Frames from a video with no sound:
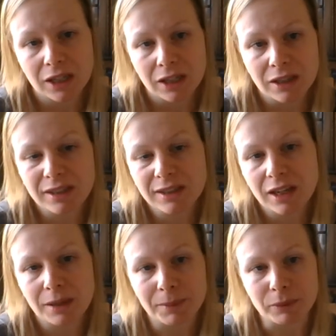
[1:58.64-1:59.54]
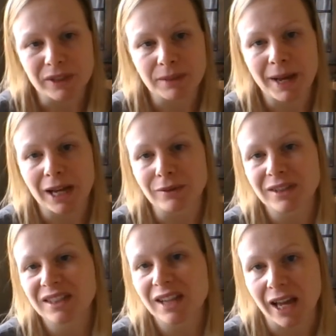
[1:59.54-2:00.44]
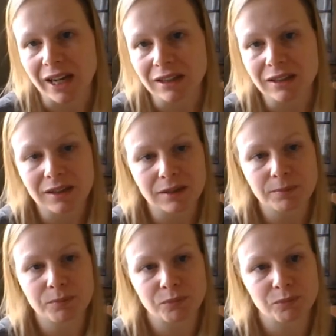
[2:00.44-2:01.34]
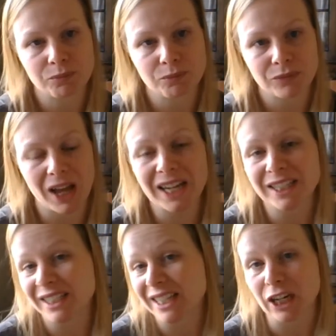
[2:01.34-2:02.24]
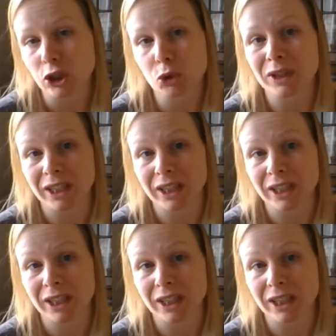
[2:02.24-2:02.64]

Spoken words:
The sermon was about sex. I didn't actually